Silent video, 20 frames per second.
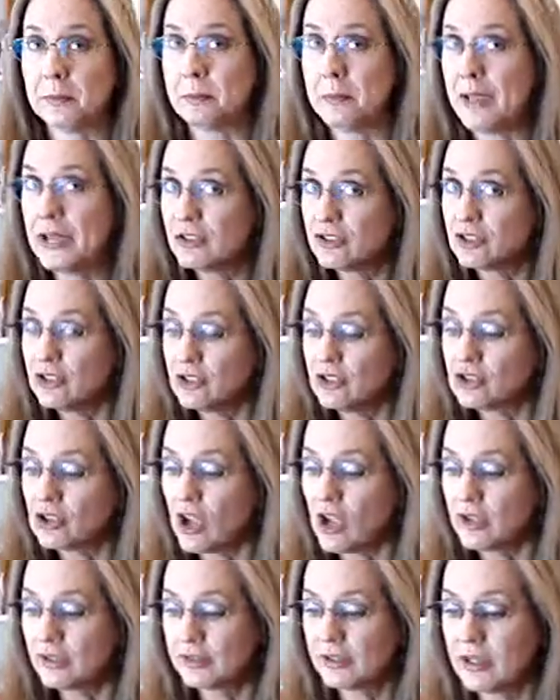matching
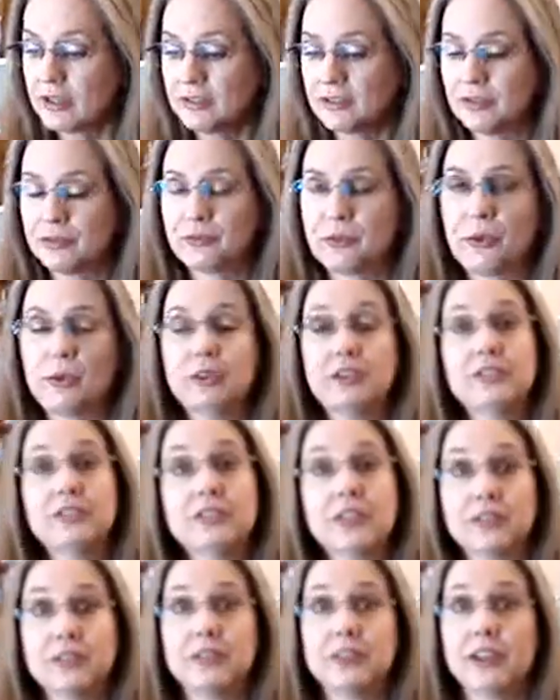shot glasses for only
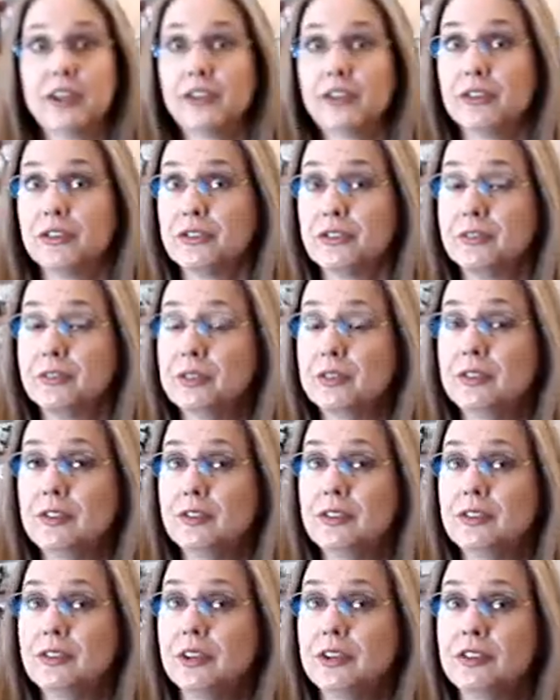
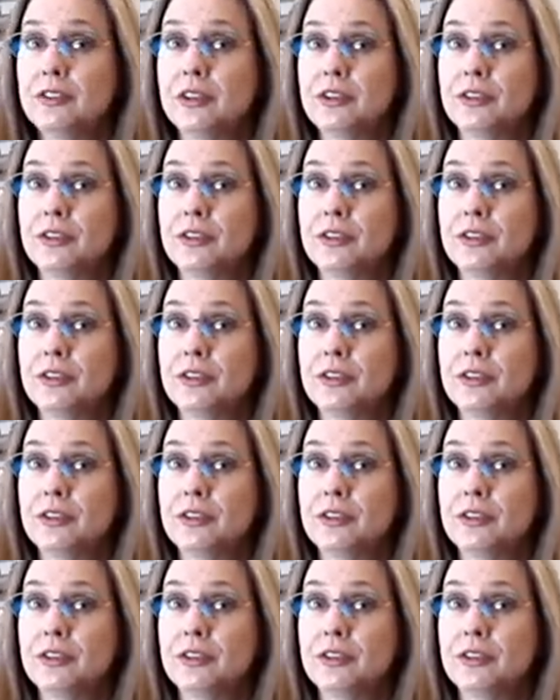$7.50